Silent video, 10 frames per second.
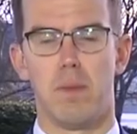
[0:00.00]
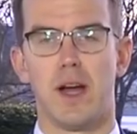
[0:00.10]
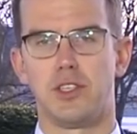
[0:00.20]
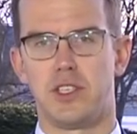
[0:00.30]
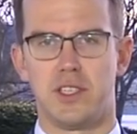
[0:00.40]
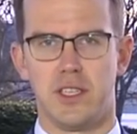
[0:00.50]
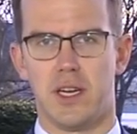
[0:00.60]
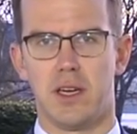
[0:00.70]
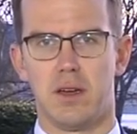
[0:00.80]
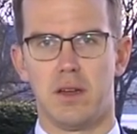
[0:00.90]
much to
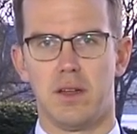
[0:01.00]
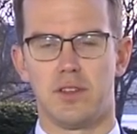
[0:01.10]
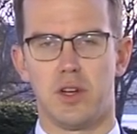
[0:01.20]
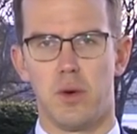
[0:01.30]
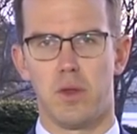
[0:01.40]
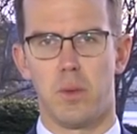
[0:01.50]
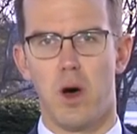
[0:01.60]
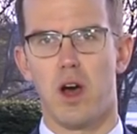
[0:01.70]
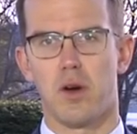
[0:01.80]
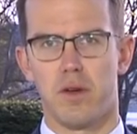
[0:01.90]
stick his toe in the
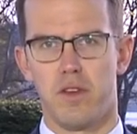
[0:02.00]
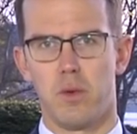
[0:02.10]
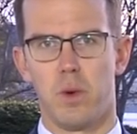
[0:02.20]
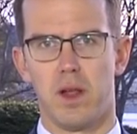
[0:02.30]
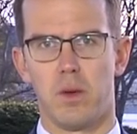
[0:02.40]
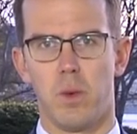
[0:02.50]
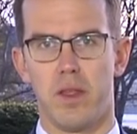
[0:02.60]
water, if you will, and